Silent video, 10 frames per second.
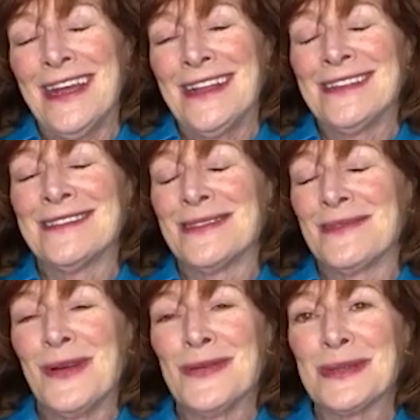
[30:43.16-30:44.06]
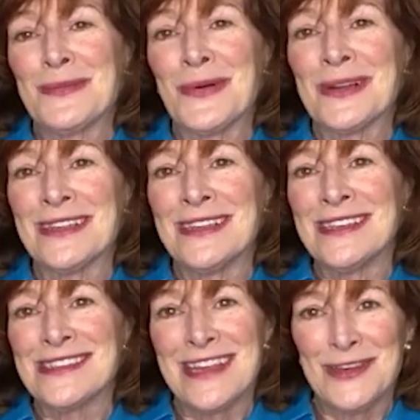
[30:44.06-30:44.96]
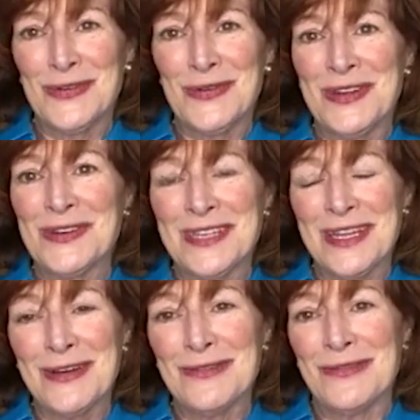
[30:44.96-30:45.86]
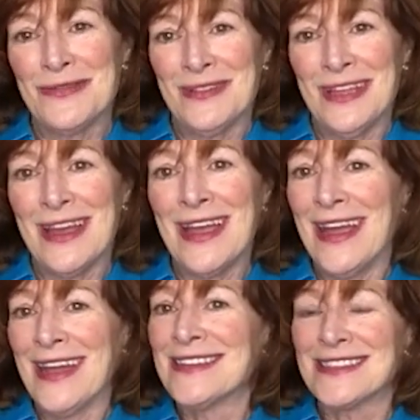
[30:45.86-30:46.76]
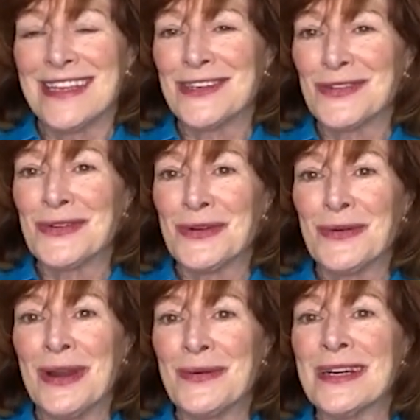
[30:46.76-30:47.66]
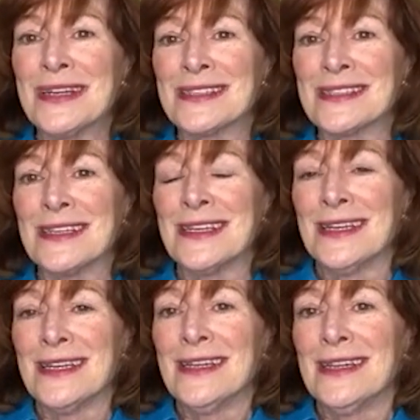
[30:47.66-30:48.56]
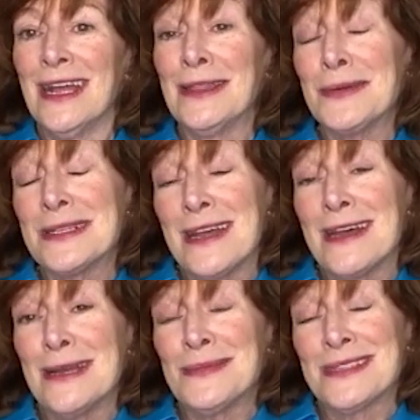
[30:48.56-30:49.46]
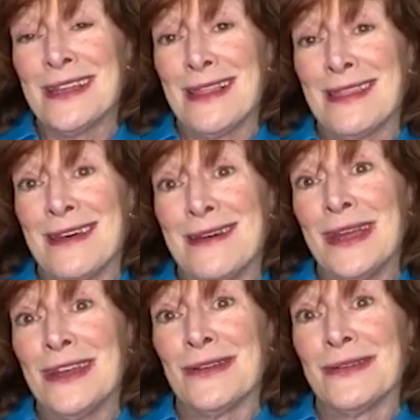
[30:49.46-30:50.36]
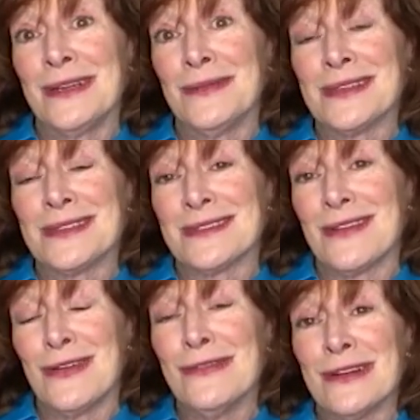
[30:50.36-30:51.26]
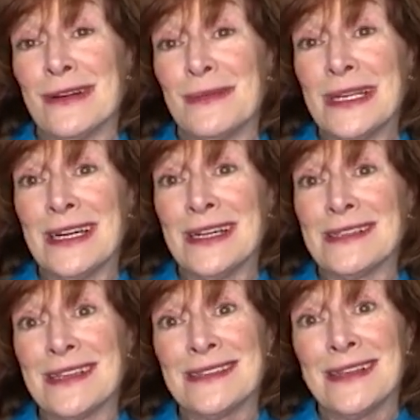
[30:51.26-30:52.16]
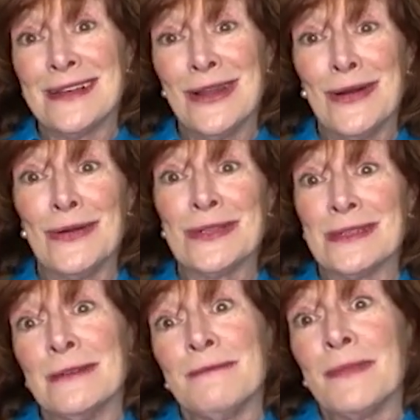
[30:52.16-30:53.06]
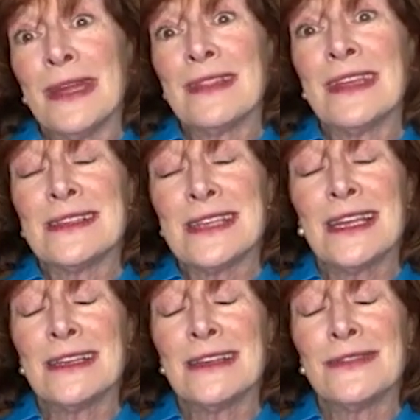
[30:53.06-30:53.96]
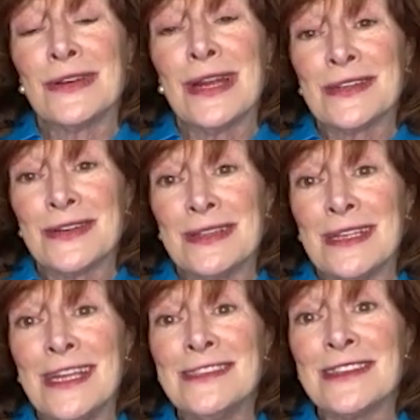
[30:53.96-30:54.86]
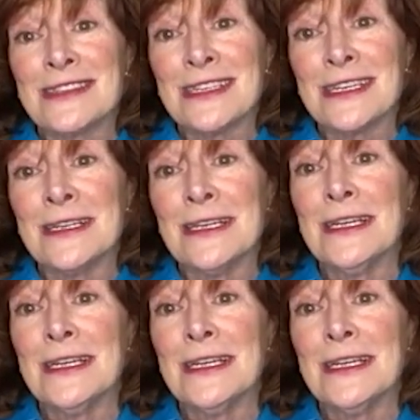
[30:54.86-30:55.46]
And most importantly, stay true to yourself. Like, I had to stay true to who I was. And there were times that I thought my career was over because I said no to, like, the executive director at the agency.